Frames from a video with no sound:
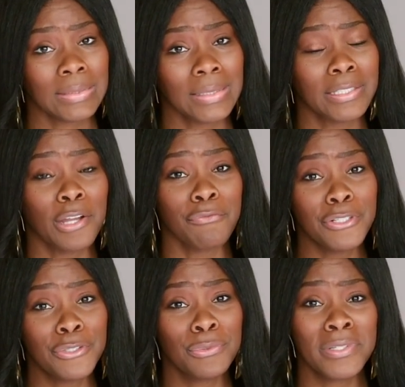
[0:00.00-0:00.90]
Like the
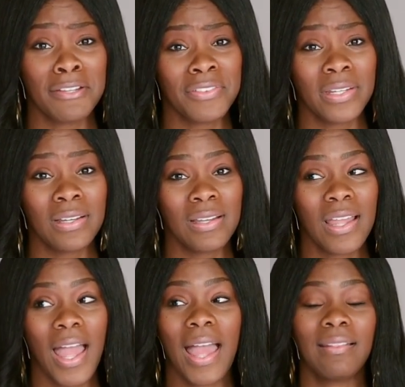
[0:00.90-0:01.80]
original Nivea,
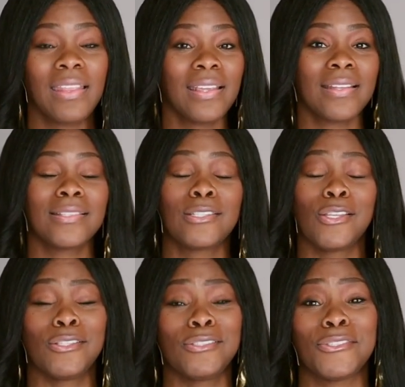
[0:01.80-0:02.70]
I think it's
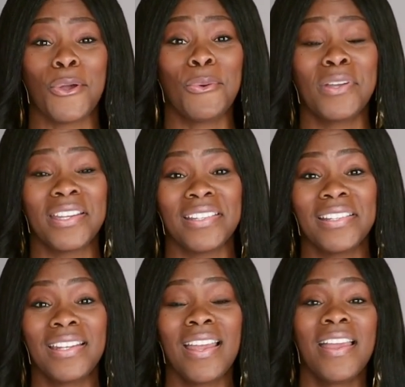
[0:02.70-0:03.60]
so
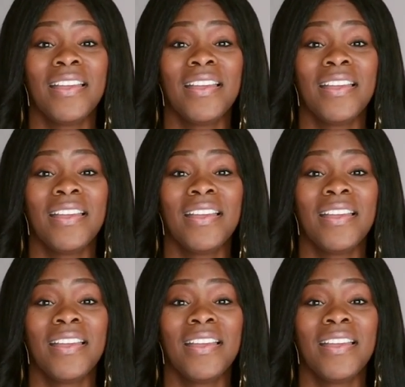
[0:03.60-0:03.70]
good.